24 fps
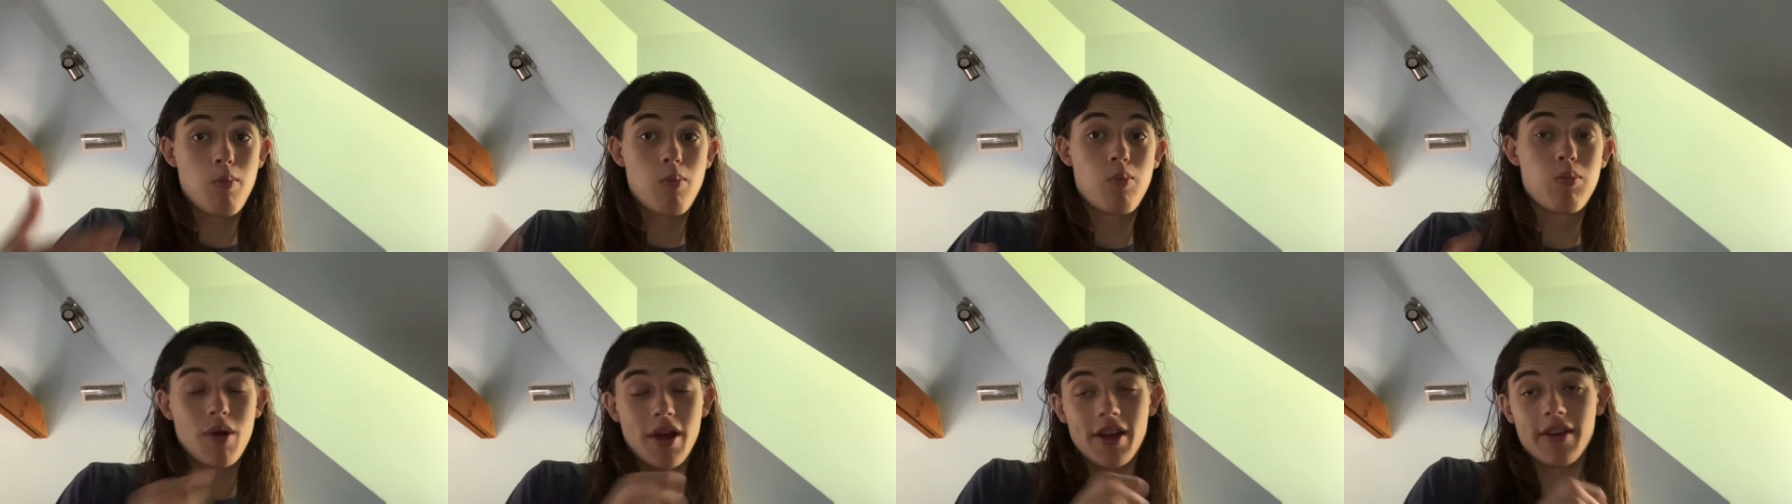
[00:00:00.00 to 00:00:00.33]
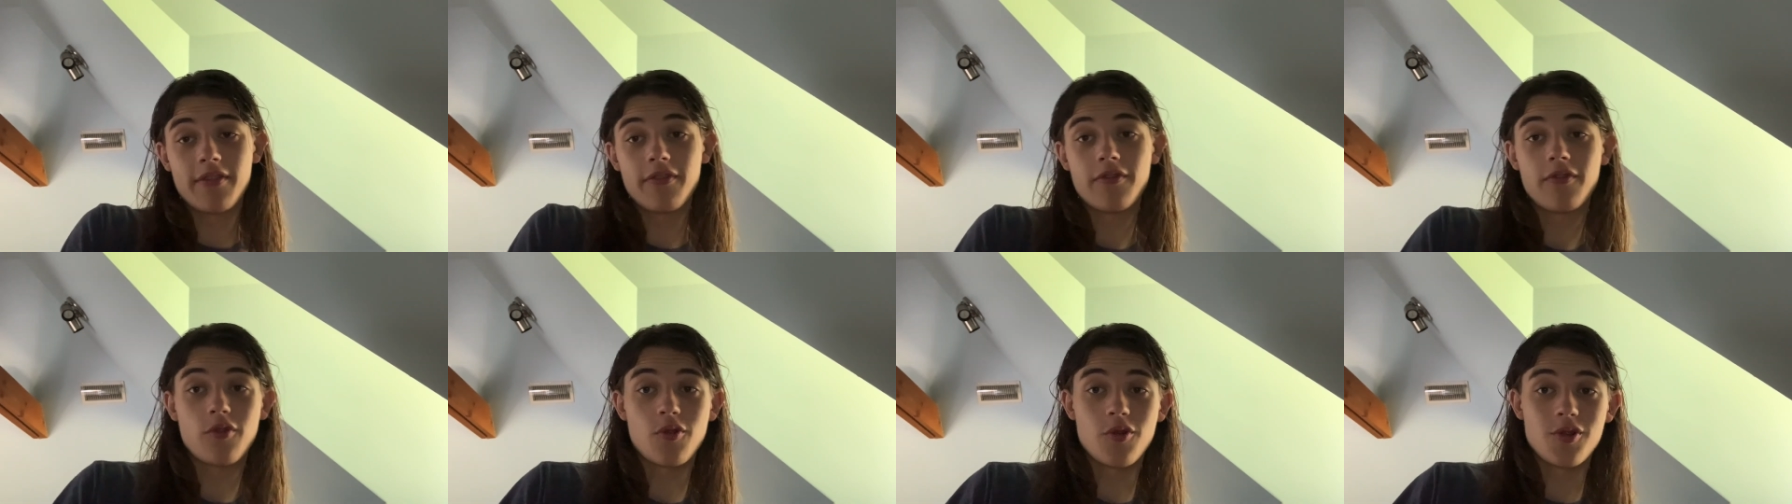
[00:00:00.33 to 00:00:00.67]
brunt
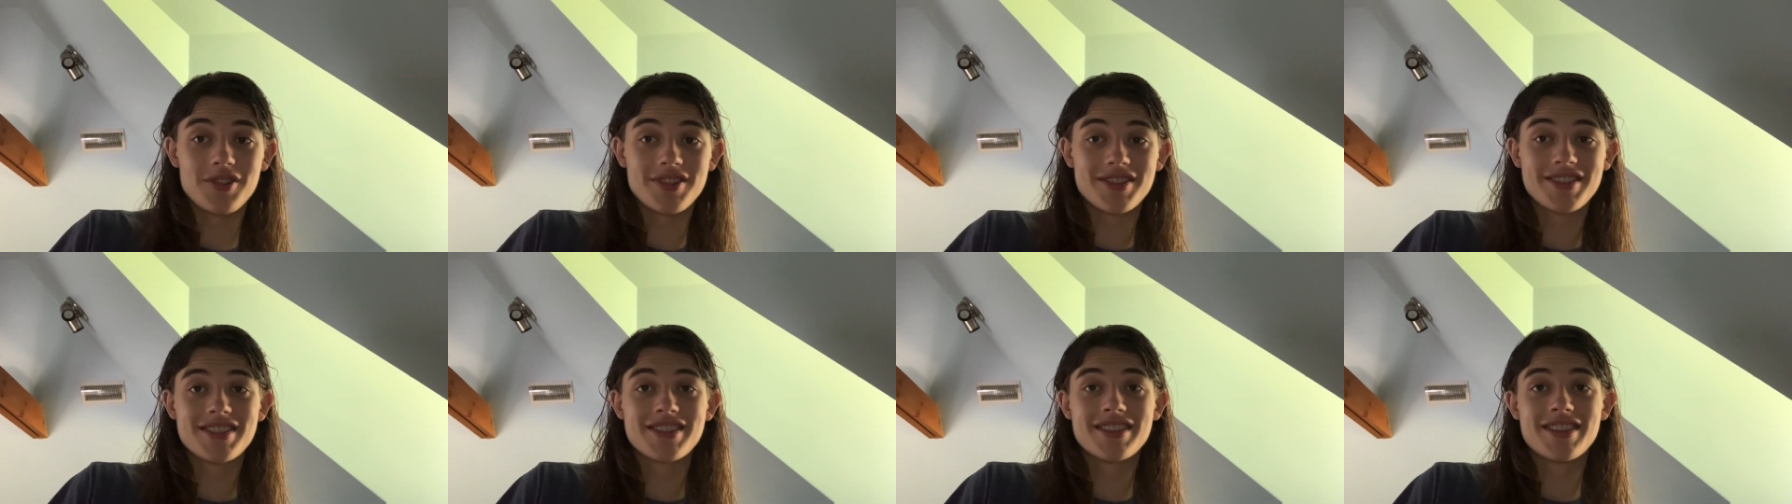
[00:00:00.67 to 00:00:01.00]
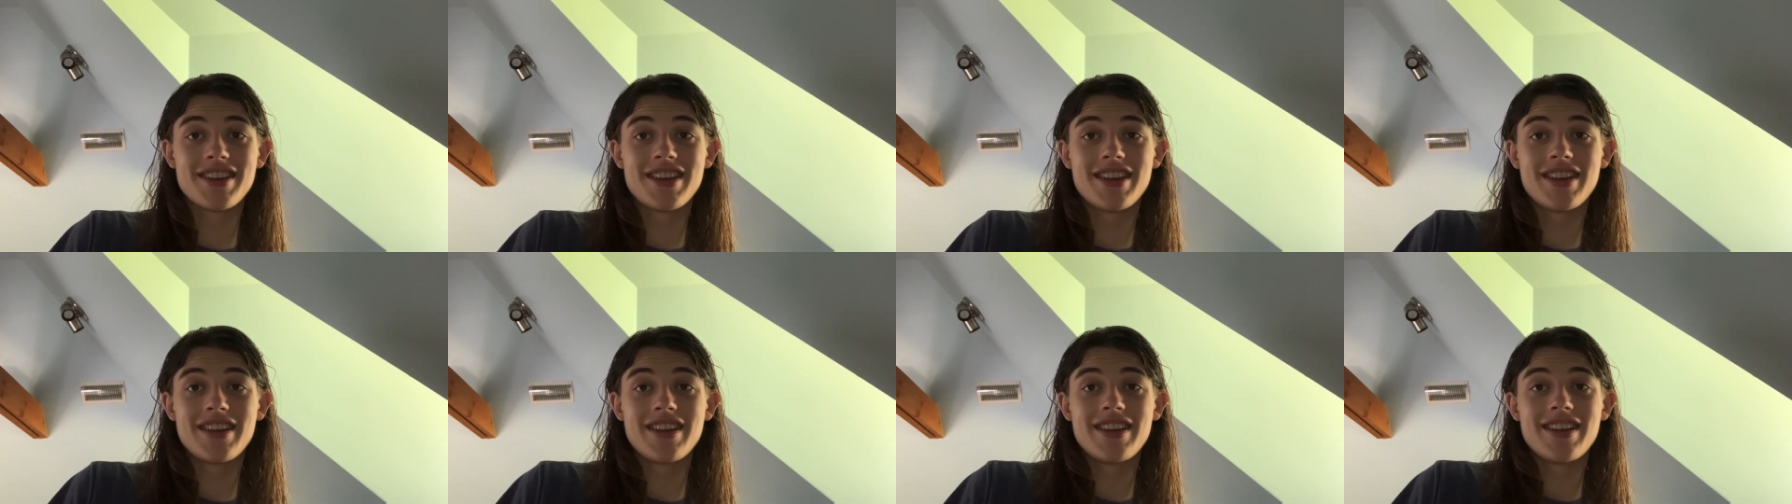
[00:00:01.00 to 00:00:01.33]
force
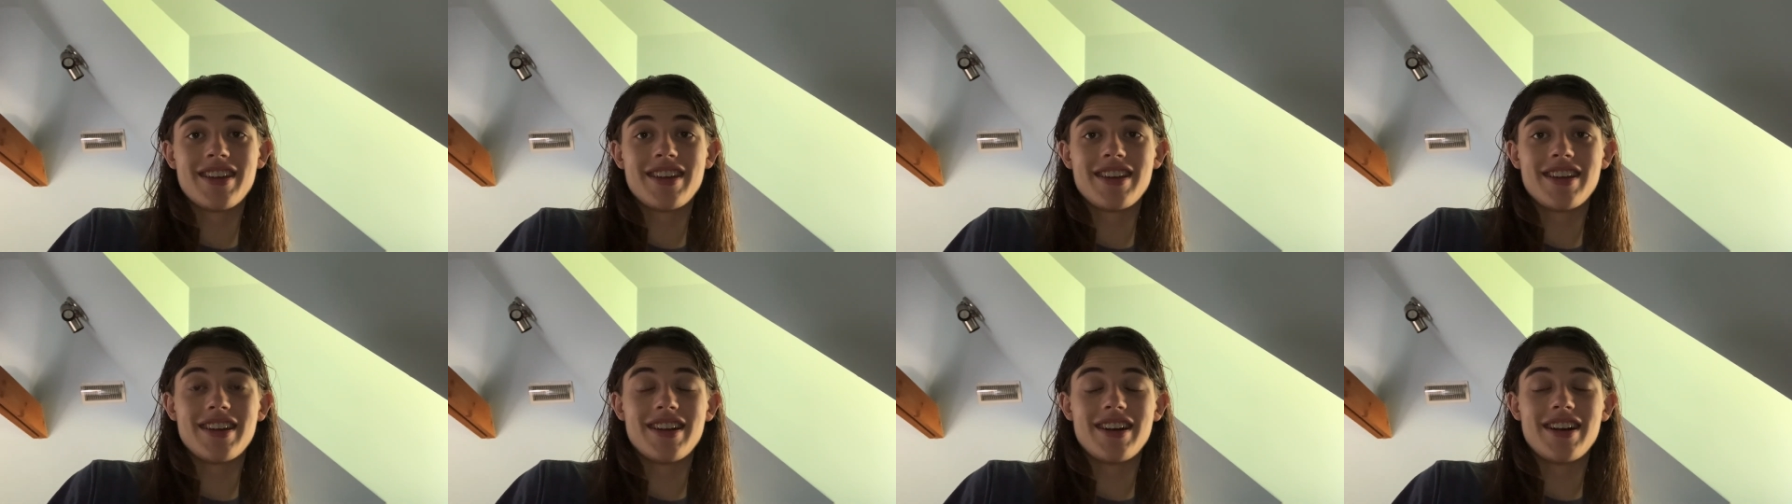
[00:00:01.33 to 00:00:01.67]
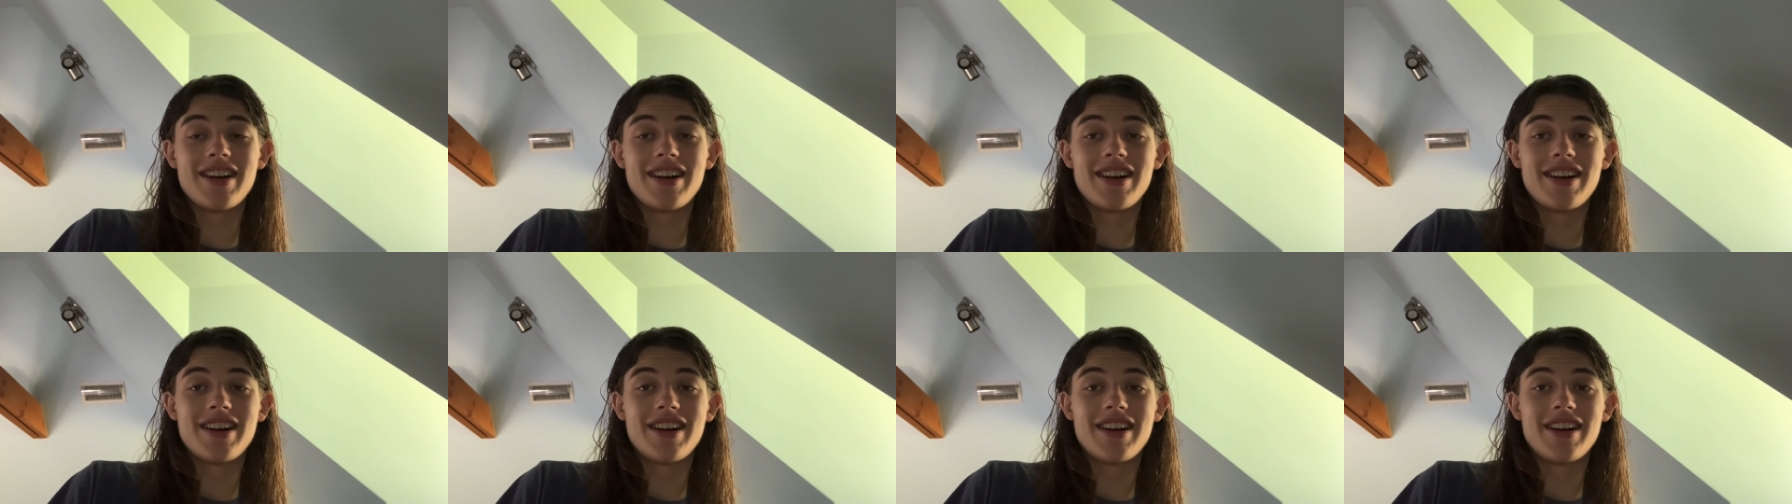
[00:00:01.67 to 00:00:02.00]

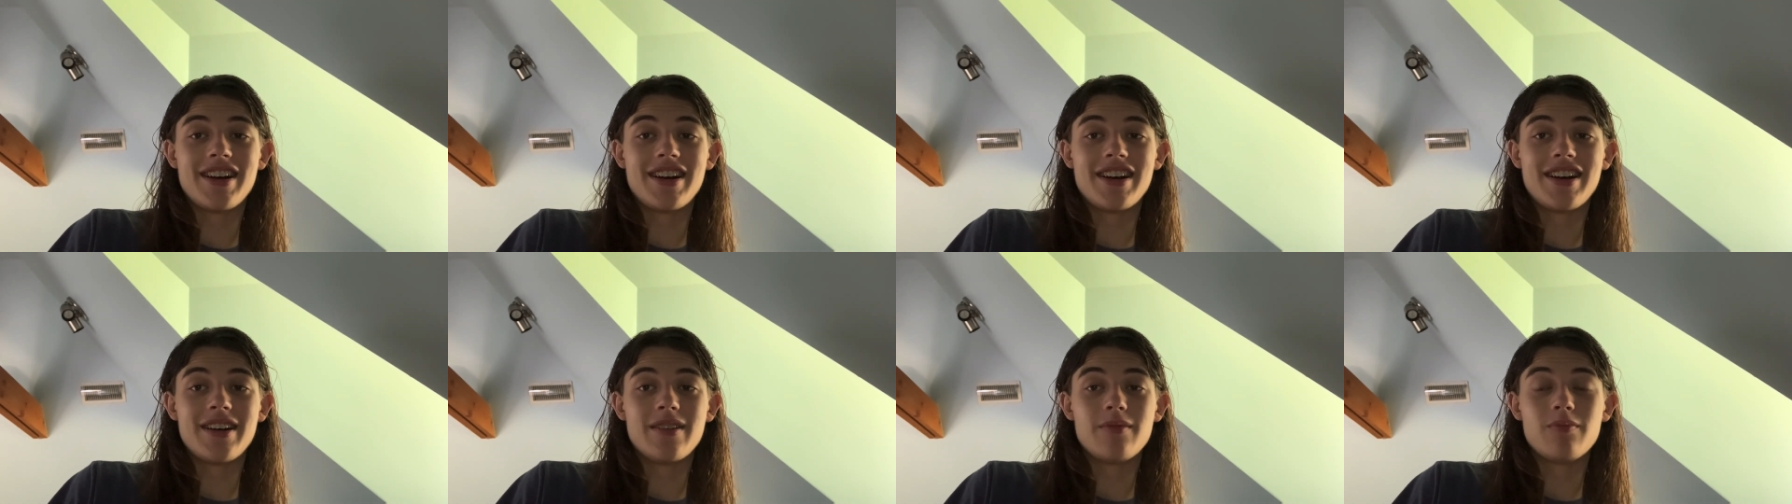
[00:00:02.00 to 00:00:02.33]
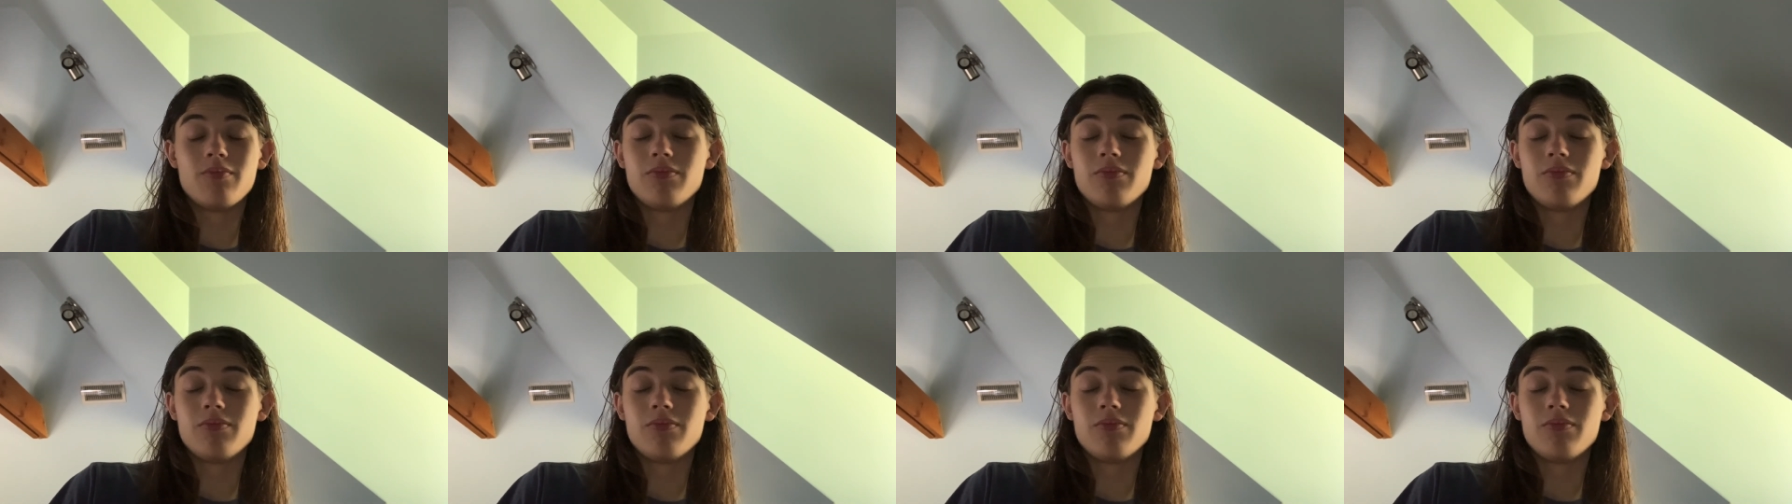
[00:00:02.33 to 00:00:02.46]
uh,